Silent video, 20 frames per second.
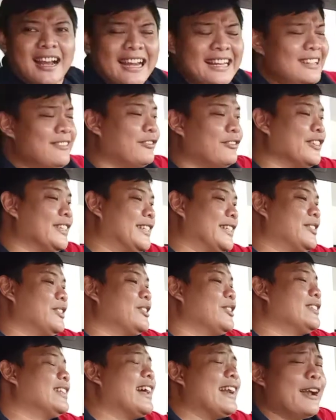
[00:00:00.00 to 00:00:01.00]
kind of
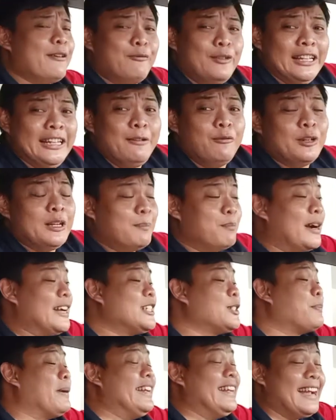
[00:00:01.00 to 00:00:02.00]
interior that I really wouldn't
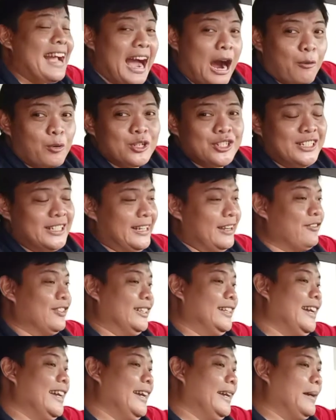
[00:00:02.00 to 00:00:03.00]
mind spending hours in
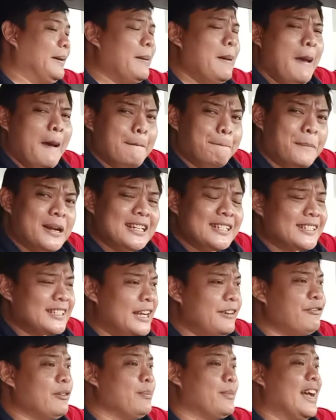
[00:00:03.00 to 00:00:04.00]
every day. But
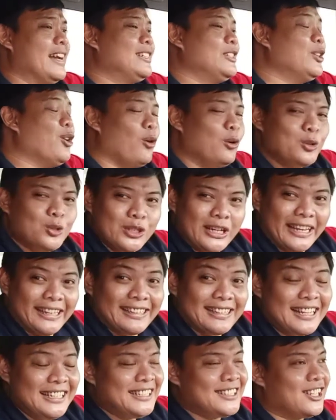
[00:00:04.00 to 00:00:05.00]
aside from that, you also
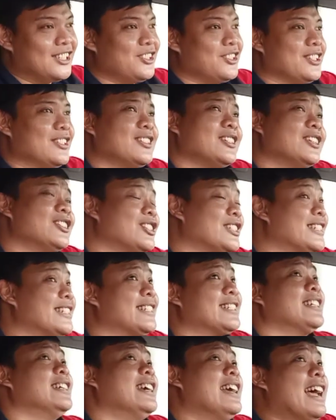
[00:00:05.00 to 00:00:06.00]
get nice touches such
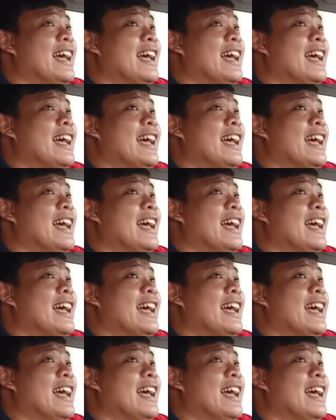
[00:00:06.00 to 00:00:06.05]
as